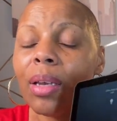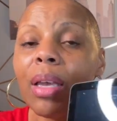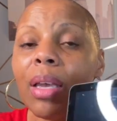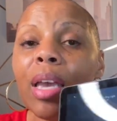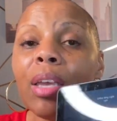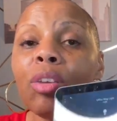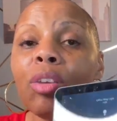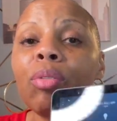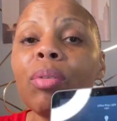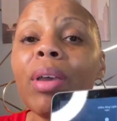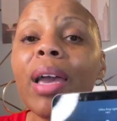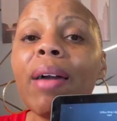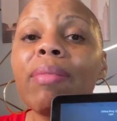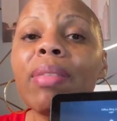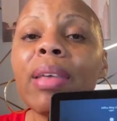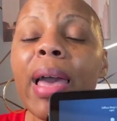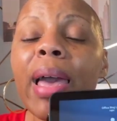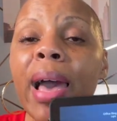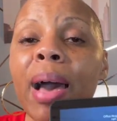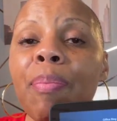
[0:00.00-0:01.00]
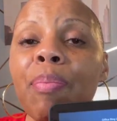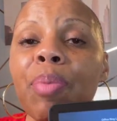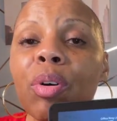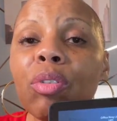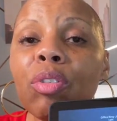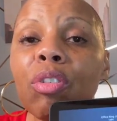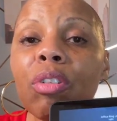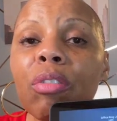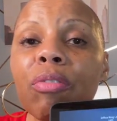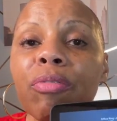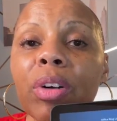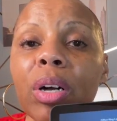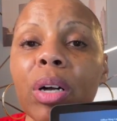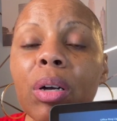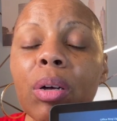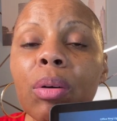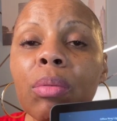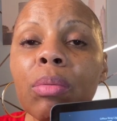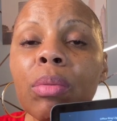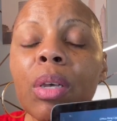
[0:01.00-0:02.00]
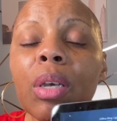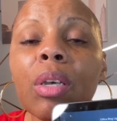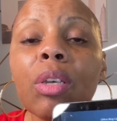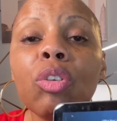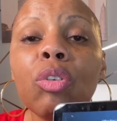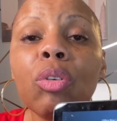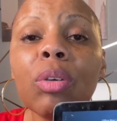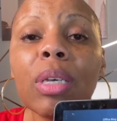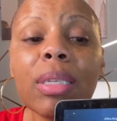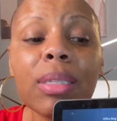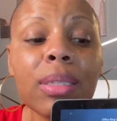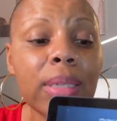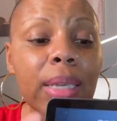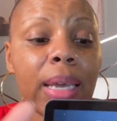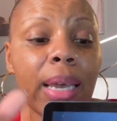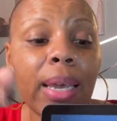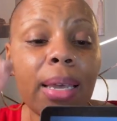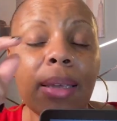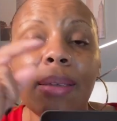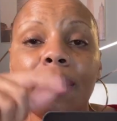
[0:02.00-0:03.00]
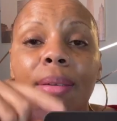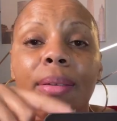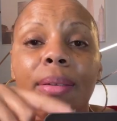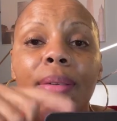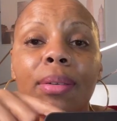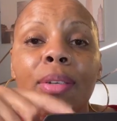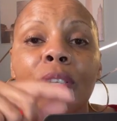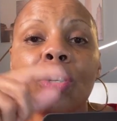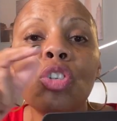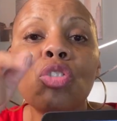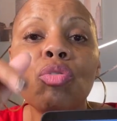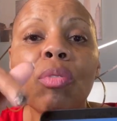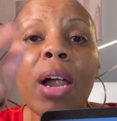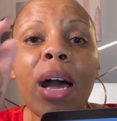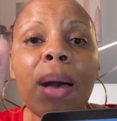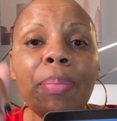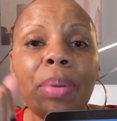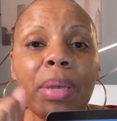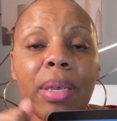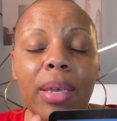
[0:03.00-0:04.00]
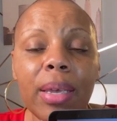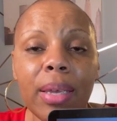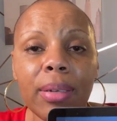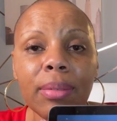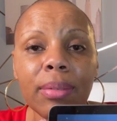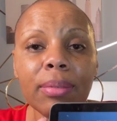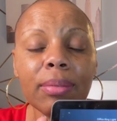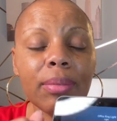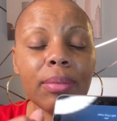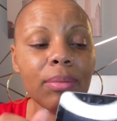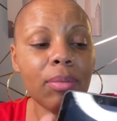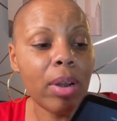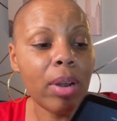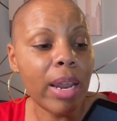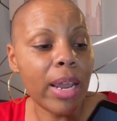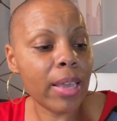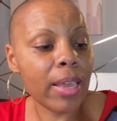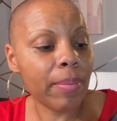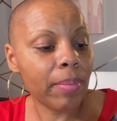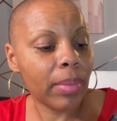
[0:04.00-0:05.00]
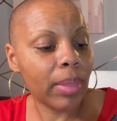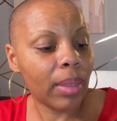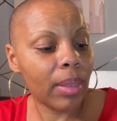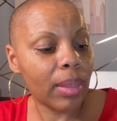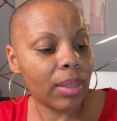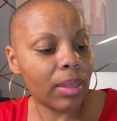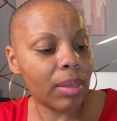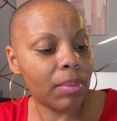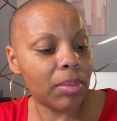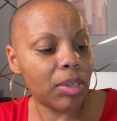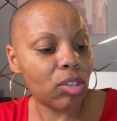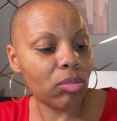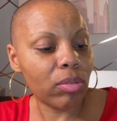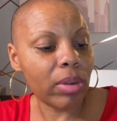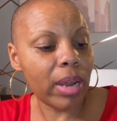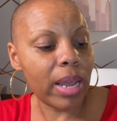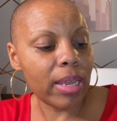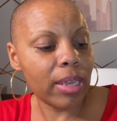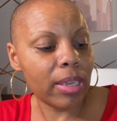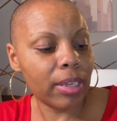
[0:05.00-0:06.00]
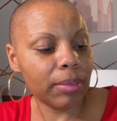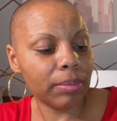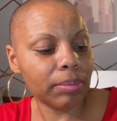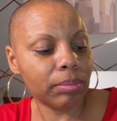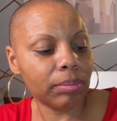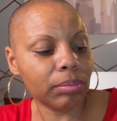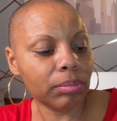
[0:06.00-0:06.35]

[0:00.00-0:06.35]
and you have the app on your phone you can say drop in right let me try it